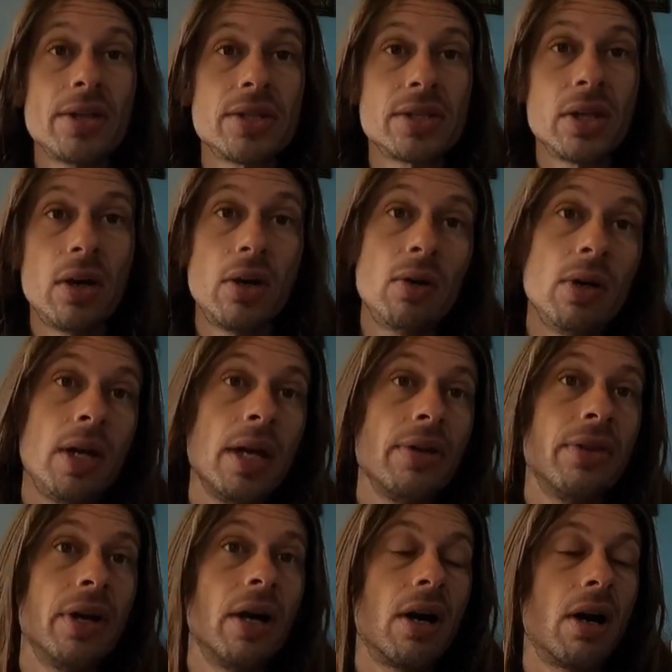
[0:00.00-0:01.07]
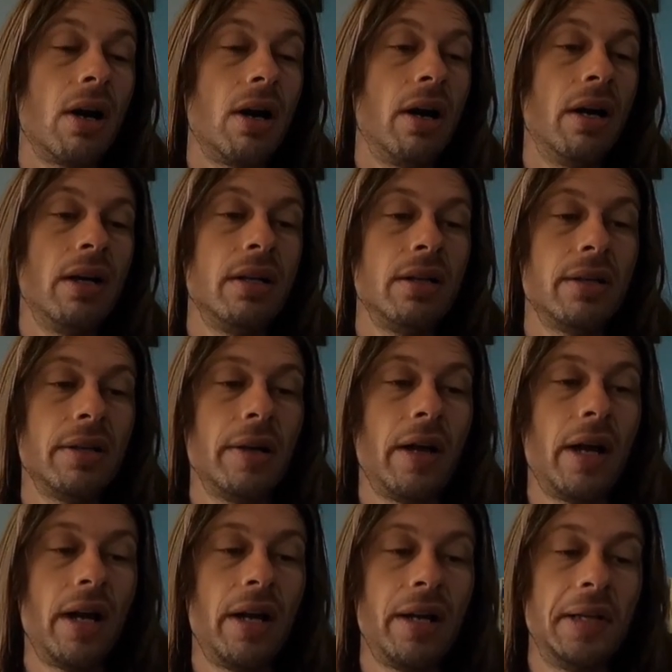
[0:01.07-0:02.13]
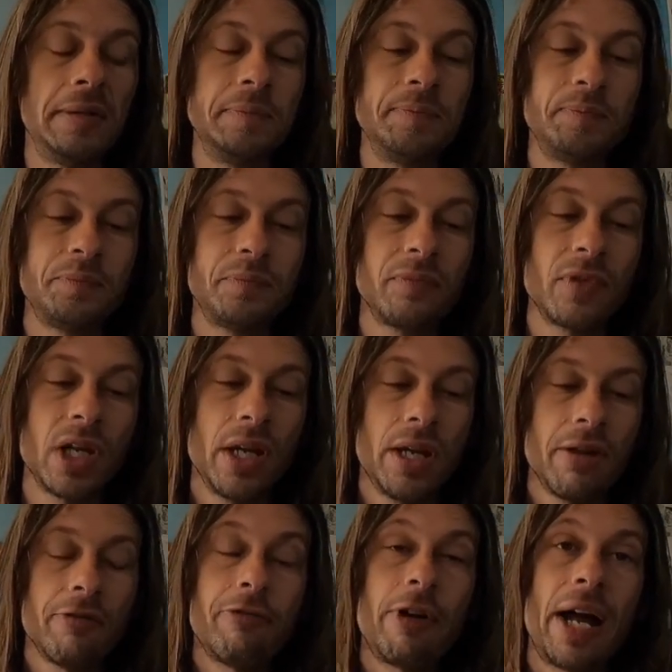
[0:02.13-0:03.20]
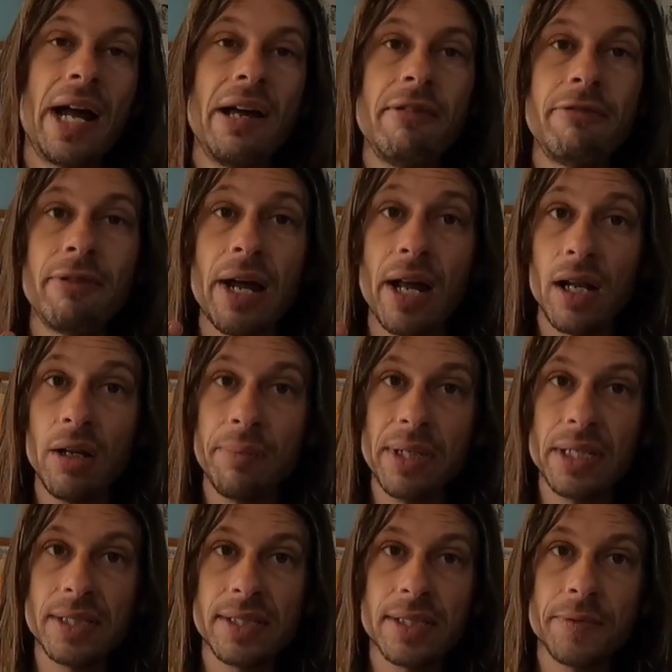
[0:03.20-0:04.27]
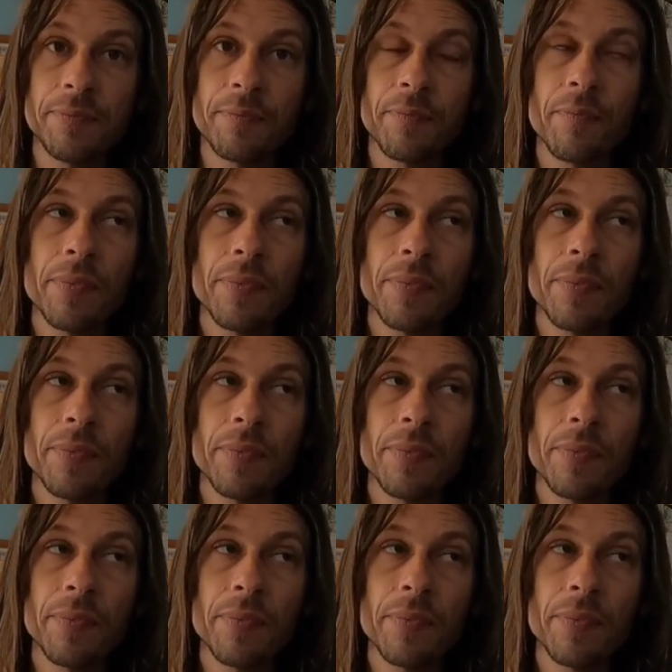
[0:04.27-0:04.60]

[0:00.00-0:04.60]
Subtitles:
So there are five elements.